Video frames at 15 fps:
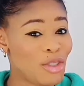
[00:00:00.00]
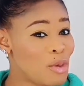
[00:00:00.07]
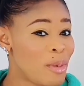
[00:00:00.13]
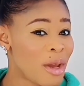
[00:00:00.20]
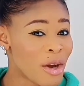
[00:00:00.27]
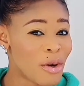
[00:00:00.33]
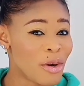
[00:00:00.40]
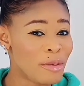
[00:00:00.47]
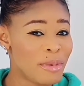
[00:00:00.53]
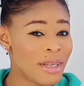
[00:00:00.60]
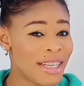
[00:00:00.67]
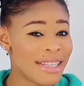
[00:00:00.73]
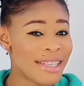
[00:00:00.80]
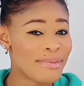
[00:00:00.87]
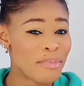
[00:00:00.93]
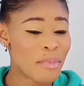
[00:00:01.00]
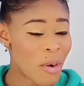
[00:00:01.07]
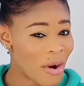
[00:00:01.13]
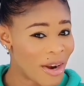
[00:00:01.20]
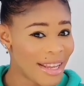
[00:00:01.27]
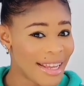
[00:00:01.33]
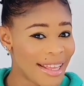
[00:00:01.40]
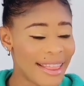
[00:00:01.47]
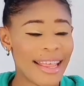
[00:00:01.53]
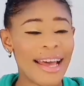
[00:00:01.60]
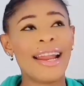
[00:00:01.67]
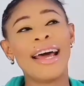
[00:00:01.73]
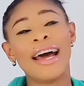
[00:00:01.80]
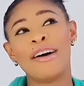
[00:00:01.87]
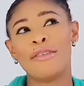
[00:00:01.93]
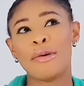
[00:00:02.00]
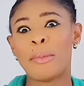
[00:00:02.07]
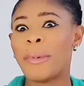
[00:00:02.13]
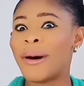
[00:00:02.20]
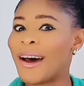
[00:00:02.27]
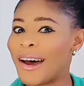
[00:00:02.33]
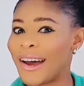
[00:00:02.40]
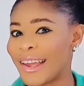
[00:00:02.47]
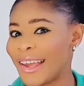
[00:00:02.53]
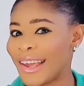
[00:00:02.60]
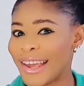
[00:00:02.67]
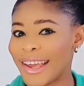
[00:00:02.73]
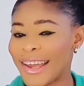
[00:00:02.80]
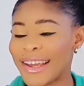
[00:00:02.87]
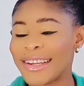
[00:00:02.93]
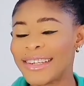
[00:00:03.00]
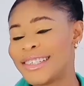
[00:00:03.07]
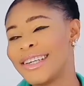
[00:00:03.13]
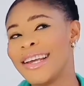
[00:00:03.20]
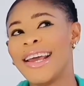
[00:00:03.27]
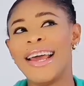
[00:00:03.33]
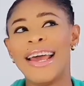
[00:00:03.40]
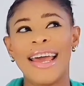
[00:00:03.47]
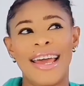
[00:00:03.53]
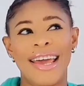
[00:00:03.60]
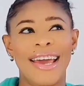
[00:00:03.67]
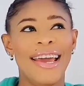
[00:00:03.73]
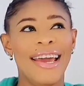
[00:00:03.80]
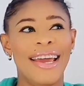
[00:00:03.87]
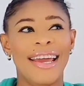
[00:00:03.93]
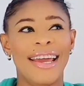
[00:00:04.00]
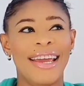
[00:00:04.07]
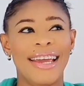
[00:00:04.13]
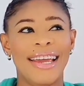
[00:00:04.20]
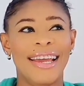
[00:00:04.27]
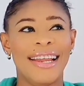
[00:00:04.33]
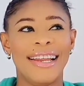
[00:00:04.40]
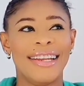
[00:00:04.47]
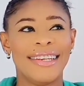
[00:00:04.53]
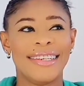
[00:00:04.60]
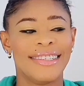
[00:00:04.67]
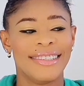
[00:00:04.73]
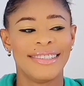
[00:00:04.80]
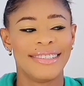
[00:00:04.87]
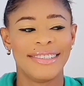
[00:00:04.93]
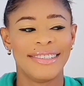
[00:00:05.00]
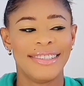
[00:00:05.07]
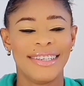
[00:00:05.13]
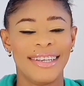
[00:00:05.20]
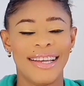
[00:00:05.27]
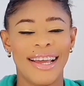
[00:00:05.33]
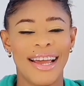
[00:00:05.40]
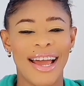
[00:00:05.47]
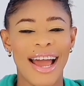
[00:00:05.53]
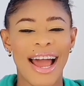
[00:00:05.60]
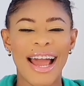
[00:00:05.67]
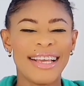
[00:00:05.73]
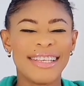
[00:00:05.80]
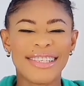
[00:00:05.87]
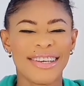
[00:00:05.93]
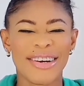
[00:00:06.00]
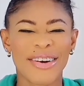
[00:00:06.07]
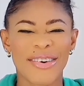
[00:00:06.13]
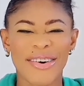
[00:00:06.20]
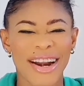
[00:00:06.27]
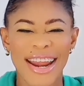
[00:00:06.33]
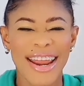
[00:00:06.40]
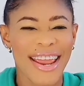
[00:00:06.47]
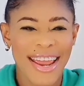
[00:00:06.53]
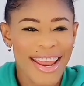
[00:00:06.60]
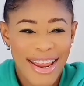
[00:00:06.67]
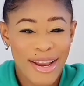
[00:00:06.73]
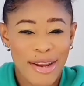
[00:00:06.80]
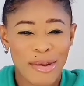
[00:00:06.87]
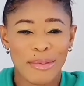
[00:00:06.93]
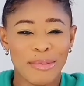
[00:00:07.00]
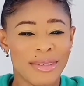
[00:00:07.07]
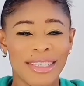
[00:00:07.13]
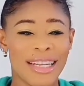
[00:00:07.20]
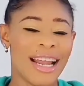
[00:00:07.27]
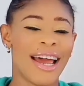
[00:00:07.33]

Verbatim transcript: Jumia called me this morning that I have a package, and I screamed.